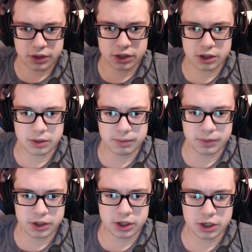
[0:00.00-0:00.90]

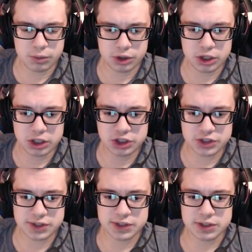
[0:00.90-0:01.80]
And we're going to
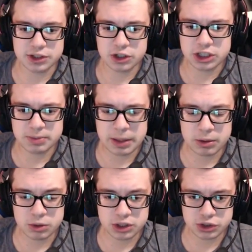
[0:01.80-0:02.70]
just start
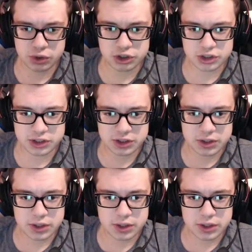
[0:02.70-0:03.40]
spamming with these crunches.